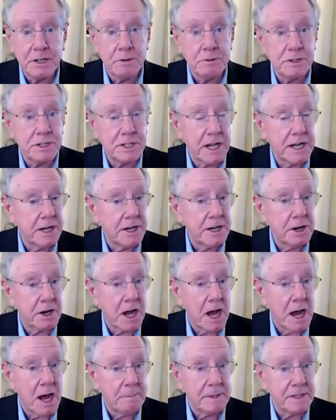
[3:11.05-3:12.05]
Do send in your
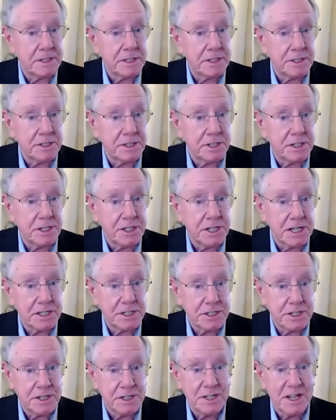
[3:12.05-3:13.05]
comments and
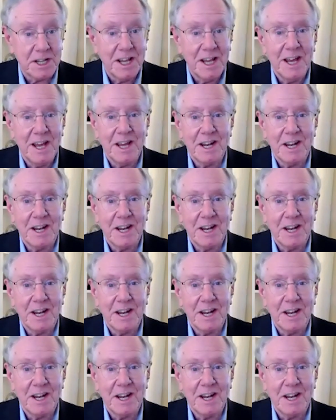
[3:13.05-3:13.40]
suggestions,